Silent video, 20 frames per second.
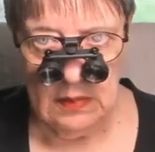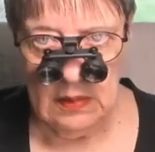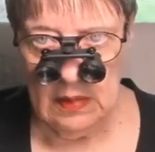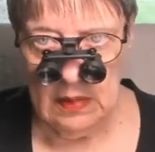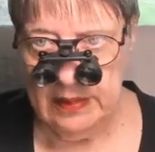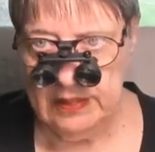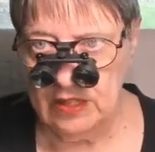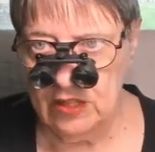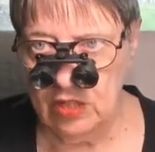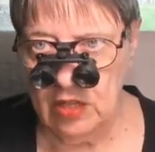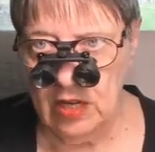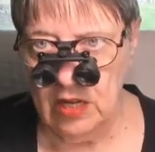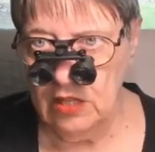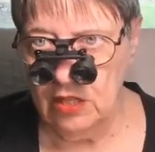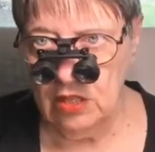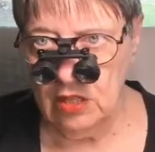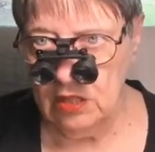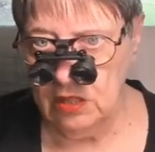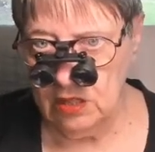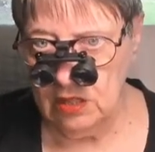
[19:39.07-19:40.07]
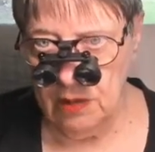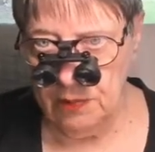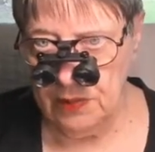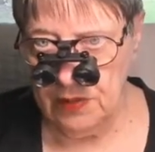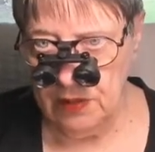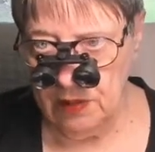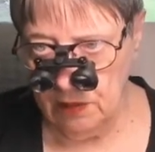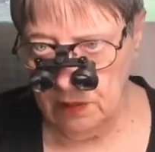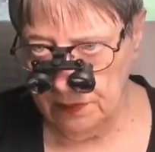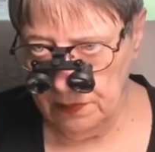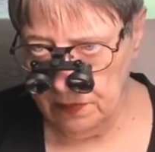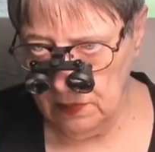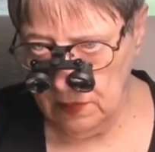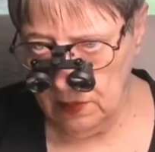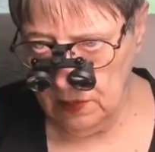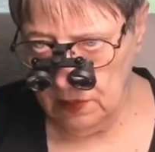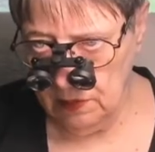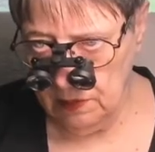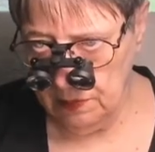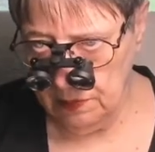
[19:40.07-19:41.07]
It's changing something.
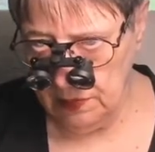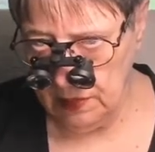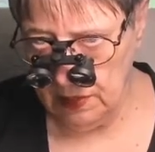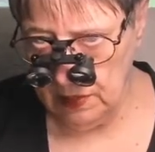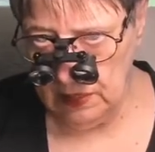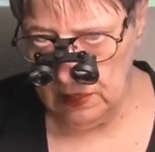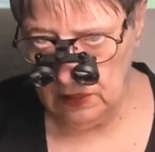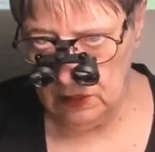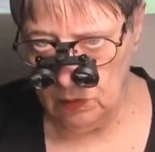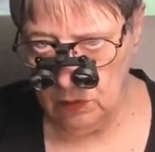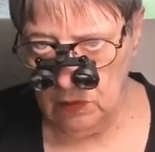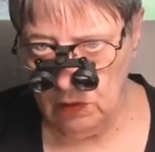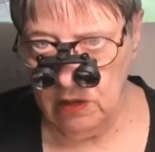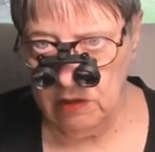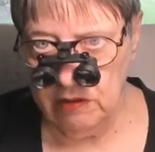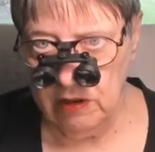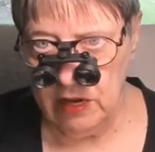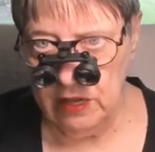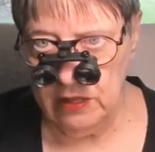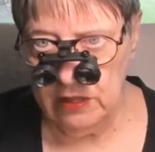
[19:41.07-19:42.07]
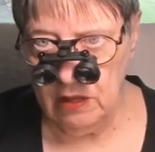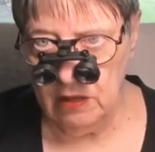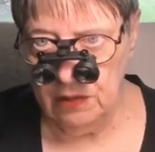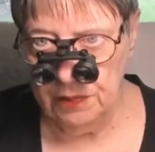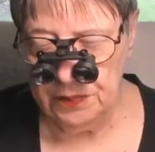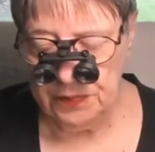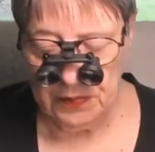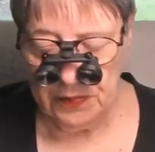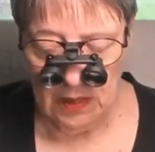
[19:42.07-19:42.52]
I guess we're all right though.